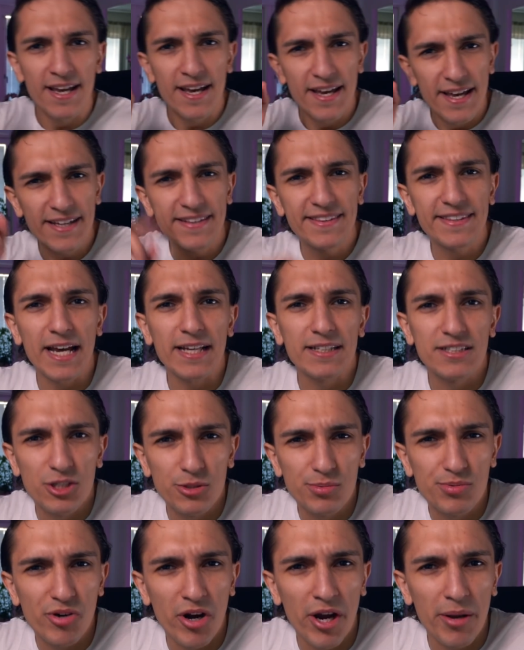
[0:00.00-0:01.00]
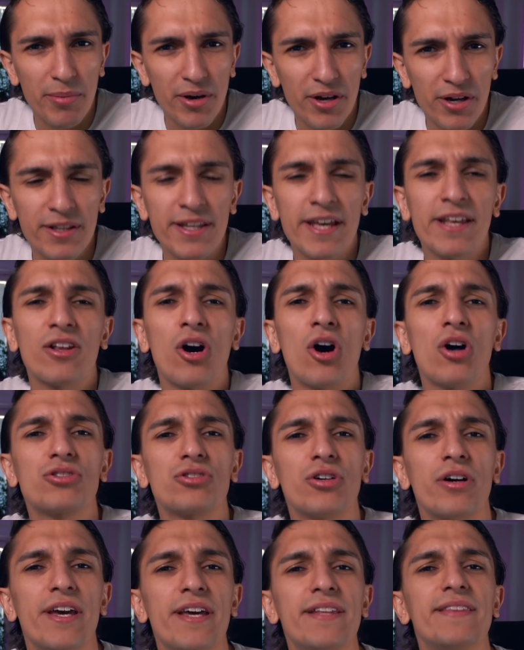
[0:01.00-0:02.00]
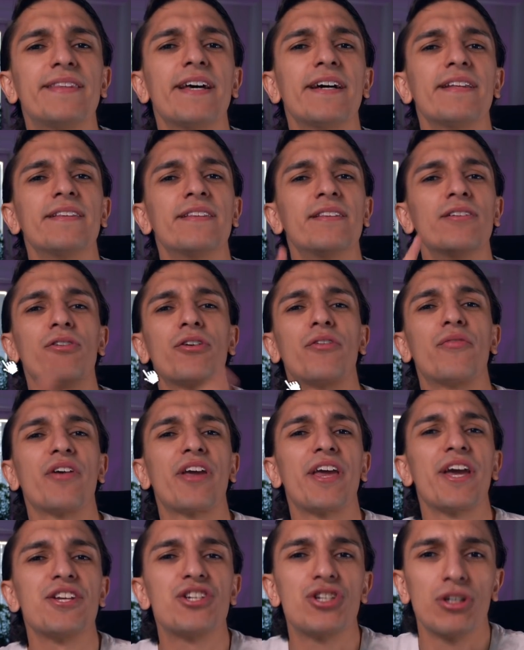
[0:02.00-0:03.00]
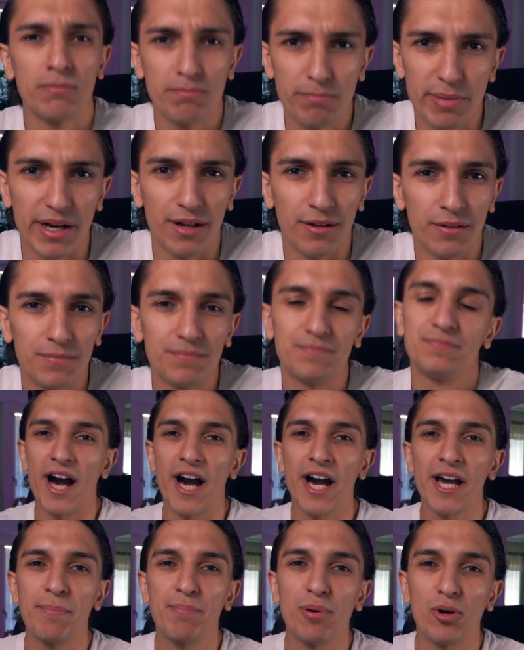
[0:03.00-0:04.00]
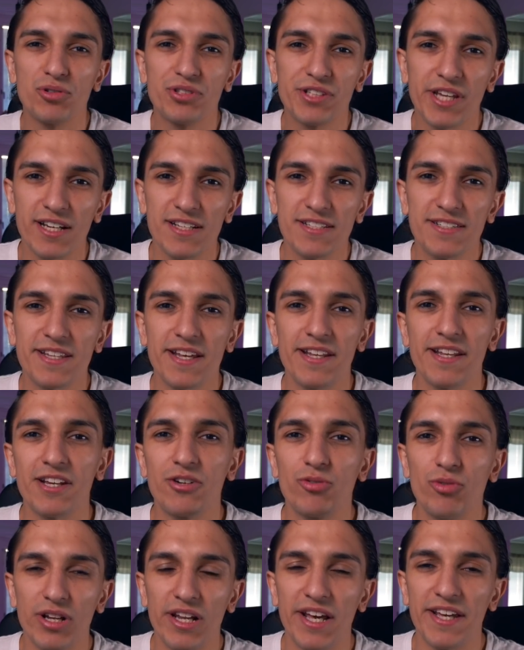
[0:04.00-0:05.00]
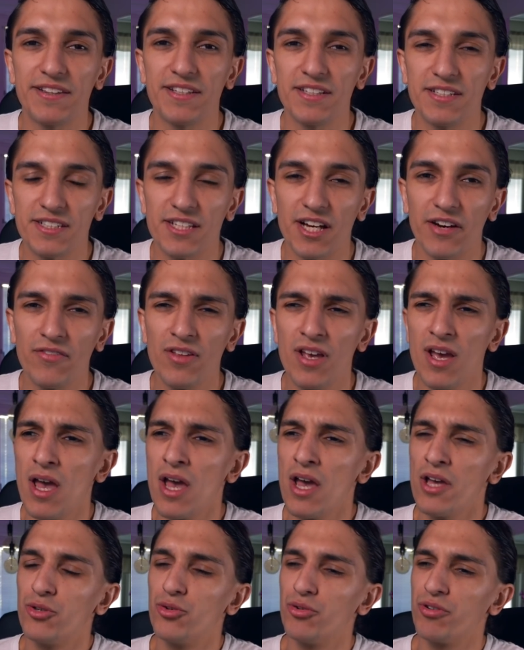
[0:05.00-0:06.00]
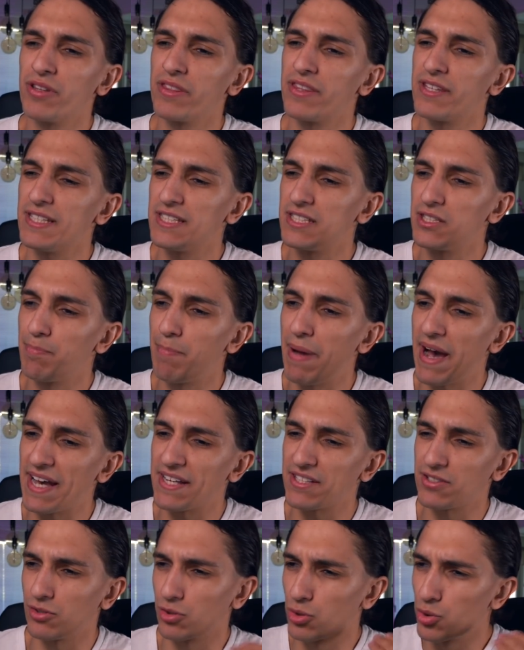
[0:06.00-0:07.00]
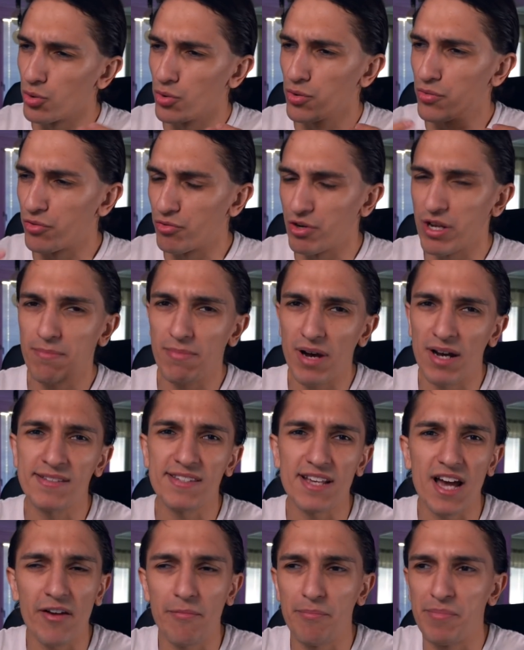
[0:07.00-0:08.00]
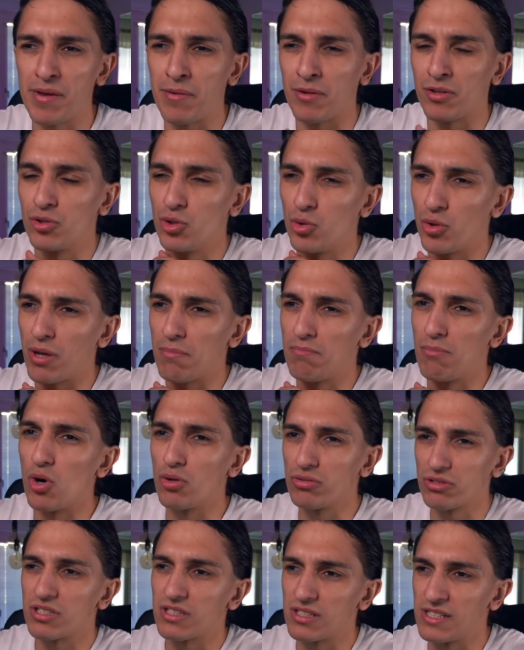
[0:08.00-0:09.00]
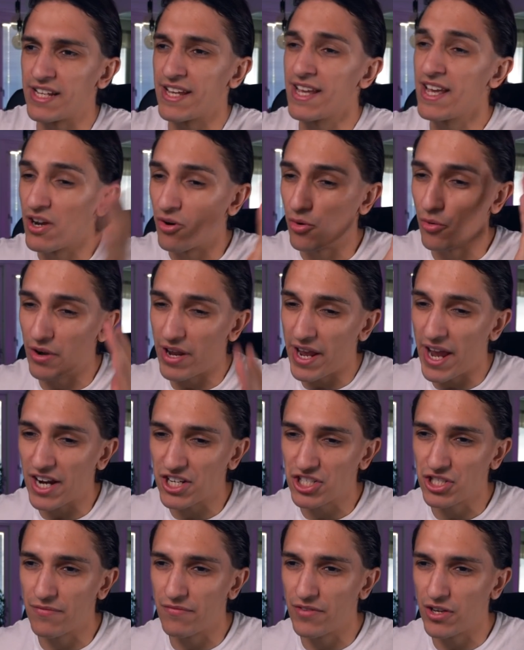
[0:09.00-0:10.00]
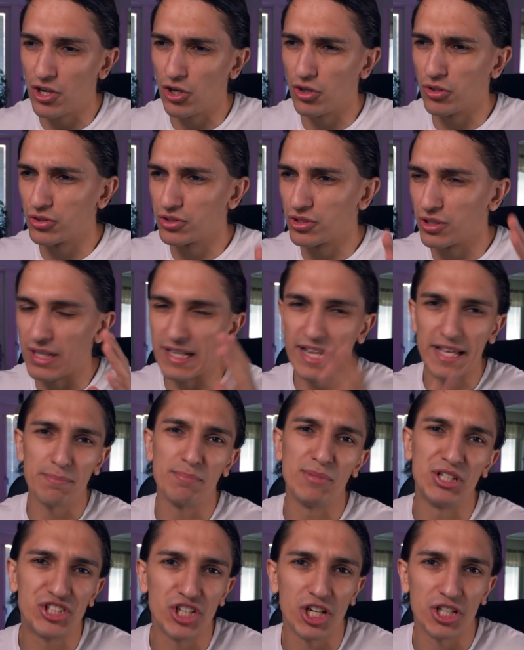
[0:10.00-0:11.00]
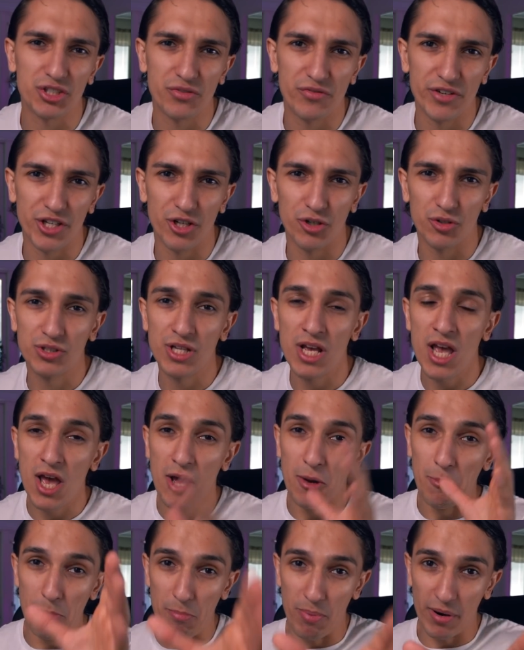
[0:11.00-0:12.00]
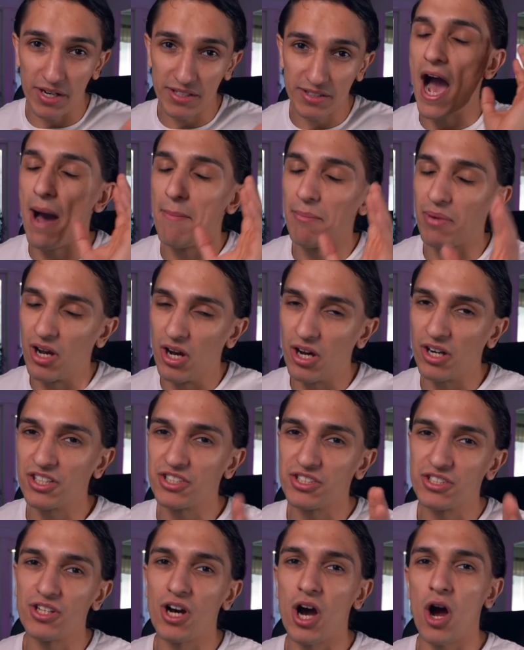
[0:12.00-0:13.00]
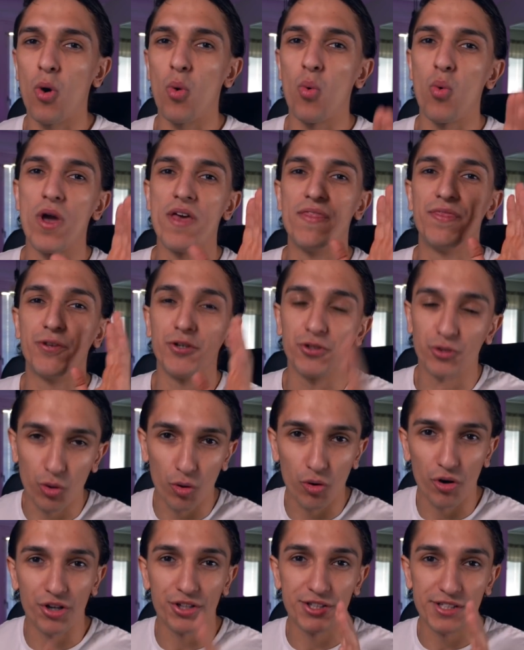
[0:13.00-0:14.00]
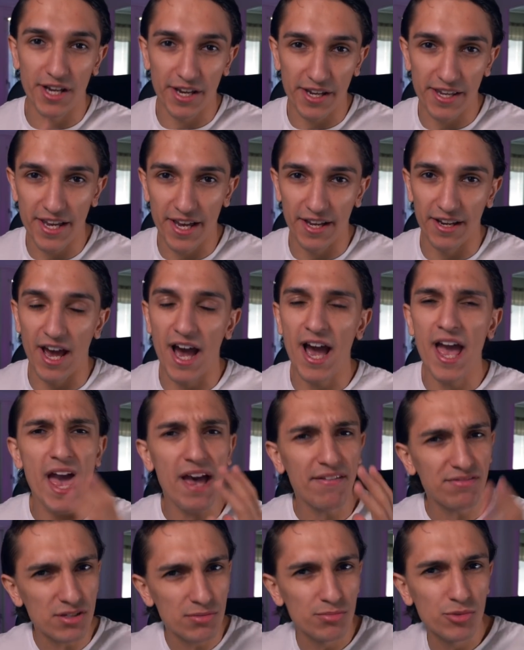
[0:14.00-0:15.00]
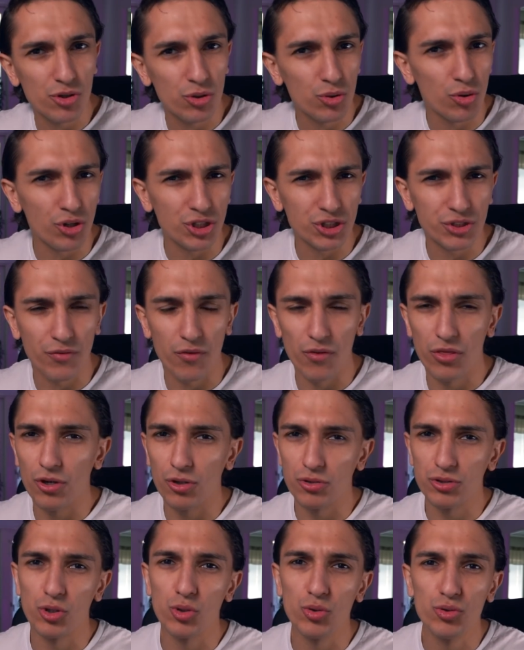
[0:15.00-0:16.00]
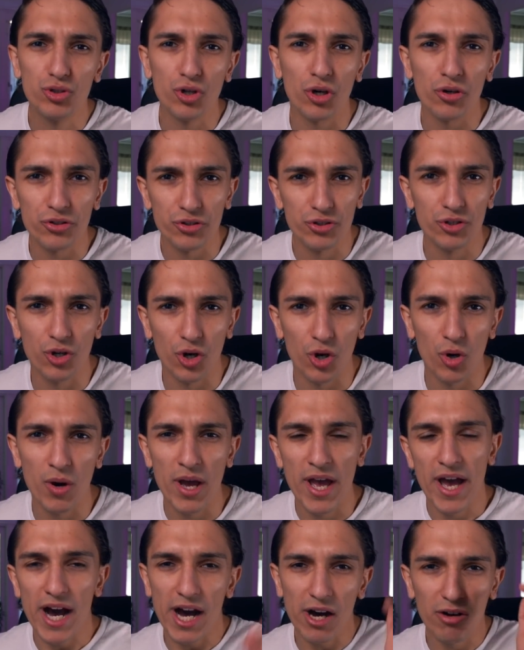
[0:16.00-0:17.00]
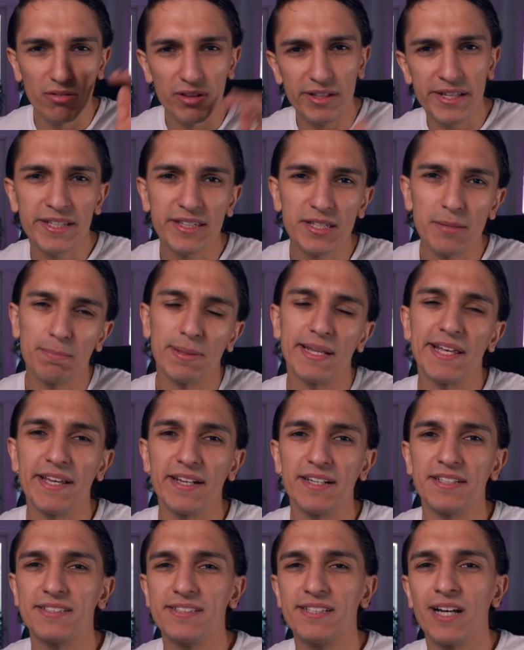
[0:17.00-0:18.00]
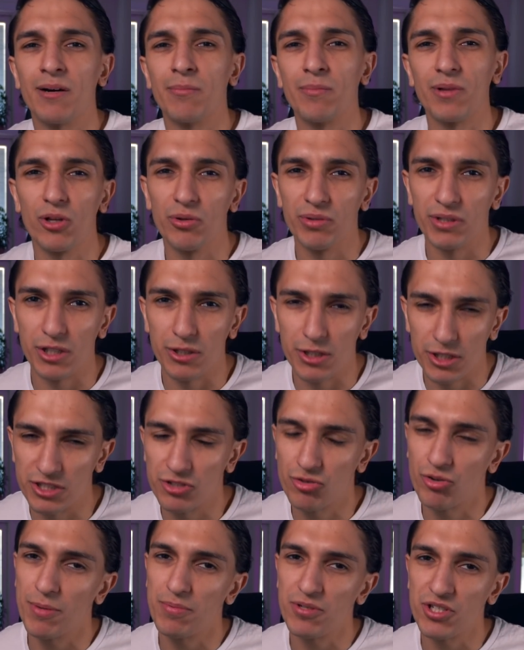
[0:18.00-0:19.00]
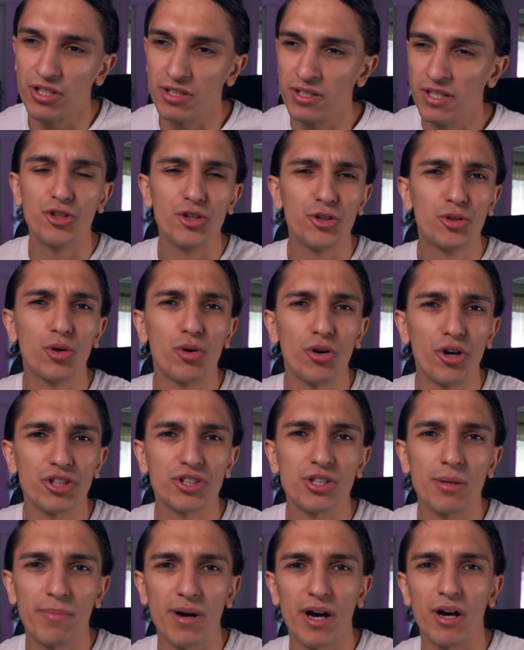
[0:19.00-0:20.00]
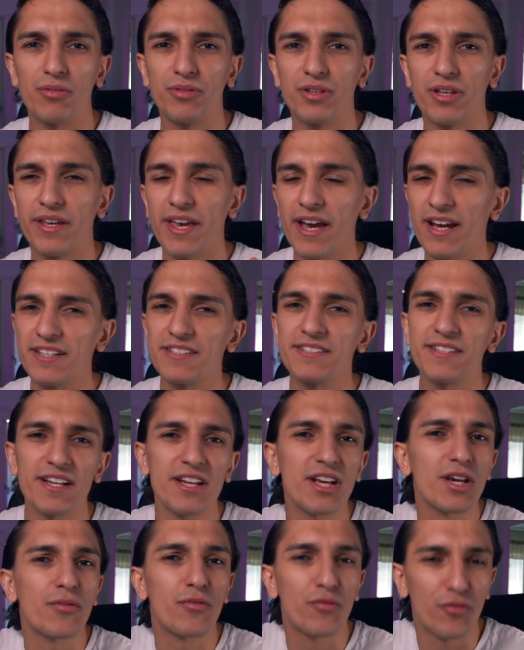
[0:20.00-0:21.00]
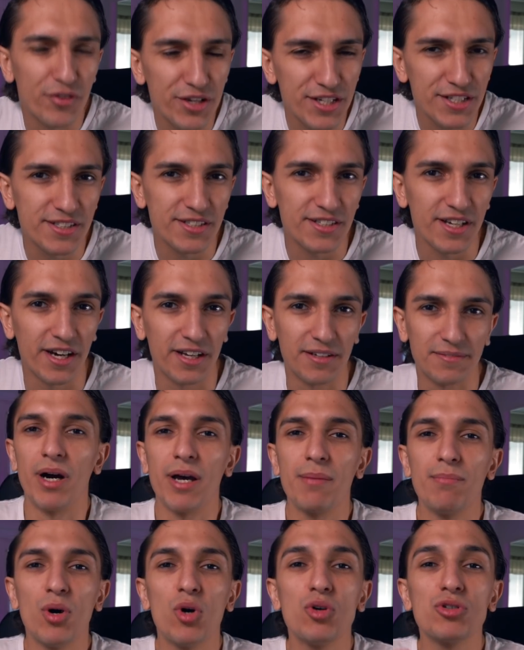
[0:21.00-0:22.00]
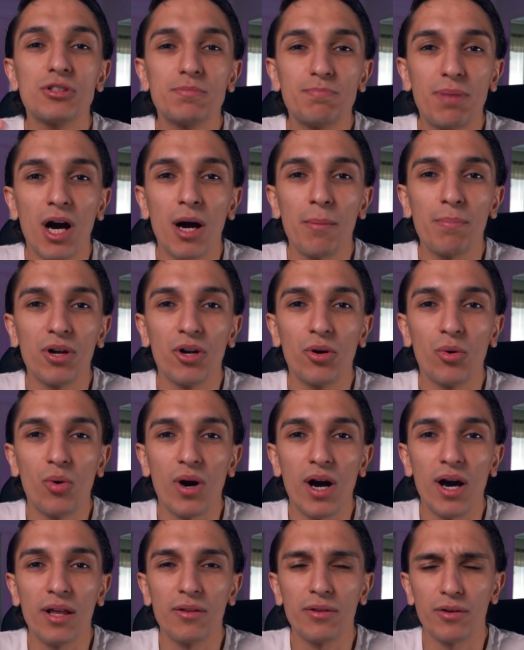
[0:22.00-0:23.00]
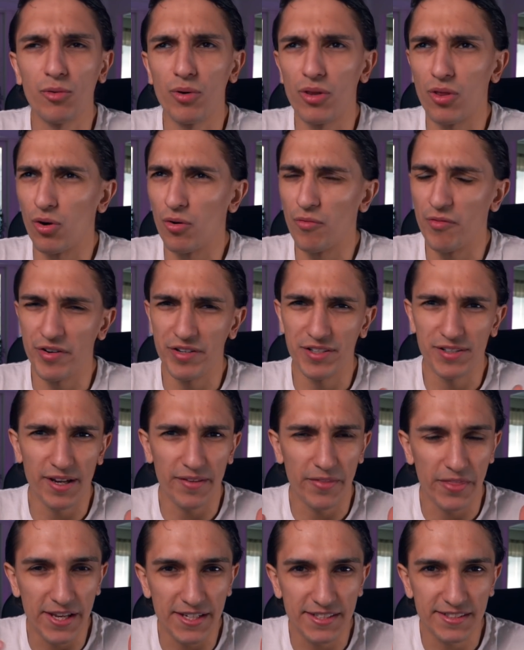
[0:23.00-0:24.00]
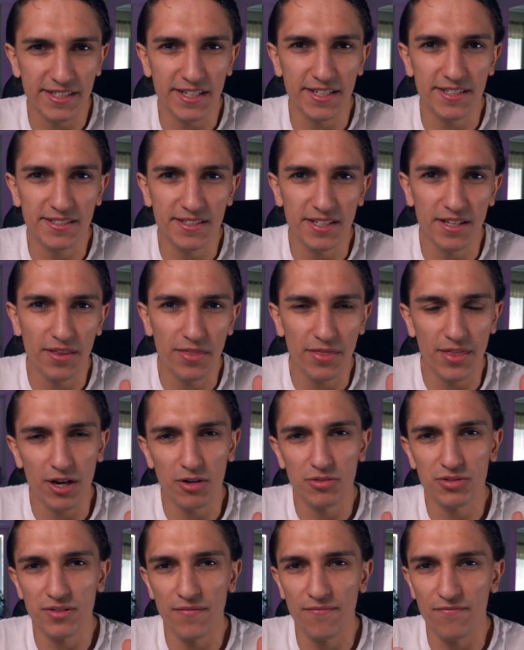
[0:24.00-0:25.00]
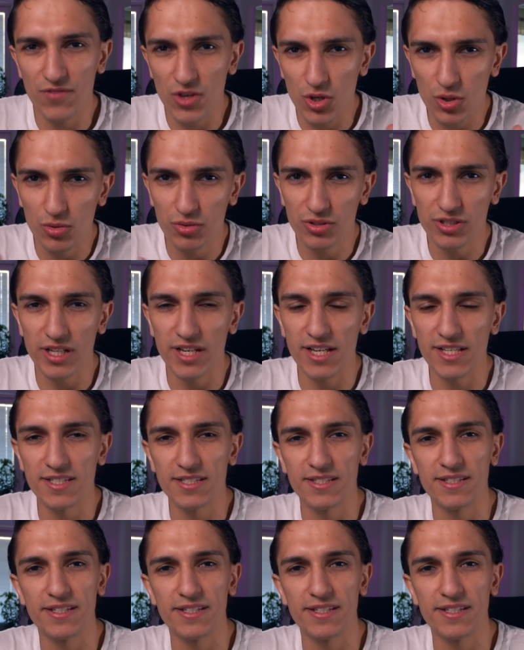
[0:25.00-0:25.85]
hit that subscribe button and also hit that notification bell. I post calisthenic related stuff. During these past two, three months, I've been doing mostly reaction videos, let me judge videos, but I'm gonna start with tutorials again. I have some tutorials for those who don't know. I will link the playlist down below in the description. Tutorials about calisthenic freestyle. My most popular one with over, I think, 60,000 views is